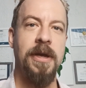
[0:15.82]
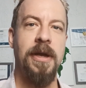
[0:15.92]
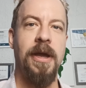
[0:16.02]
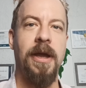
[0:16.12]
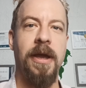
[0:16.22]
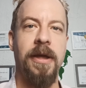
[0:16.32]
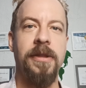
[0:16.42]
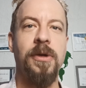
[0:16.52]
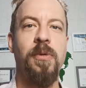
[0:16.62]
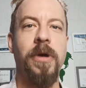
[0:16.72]

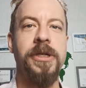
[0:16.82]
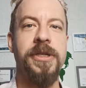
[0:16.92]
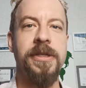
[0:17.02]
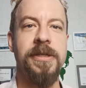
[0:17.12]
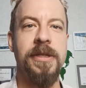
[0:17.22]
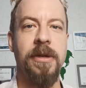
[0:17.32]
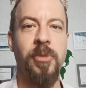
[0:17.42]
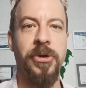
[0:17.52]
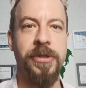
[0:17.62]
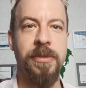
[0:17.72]
the questions that I'm
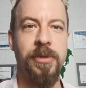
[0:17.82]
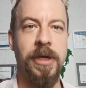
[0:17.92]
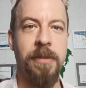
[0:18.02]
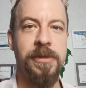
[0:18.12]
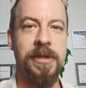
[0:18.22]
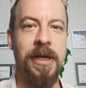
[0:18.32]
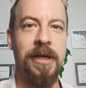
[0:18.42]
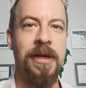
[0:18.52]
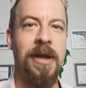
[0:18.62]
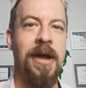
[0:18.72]
going to bring up
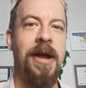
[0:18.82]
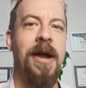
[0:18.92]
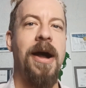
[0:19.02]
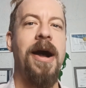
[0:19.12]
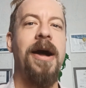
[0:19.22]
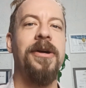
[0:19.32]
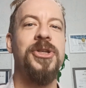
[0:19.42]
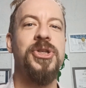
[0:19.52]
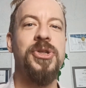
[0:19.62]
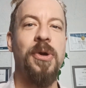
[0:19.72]
today are
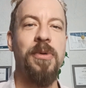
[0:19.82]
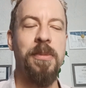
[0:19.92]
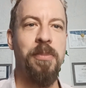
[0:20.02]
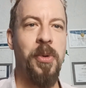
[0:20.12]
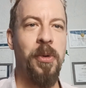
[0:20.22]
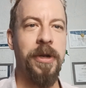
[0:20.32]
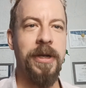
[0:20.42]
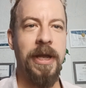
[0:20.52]
so important.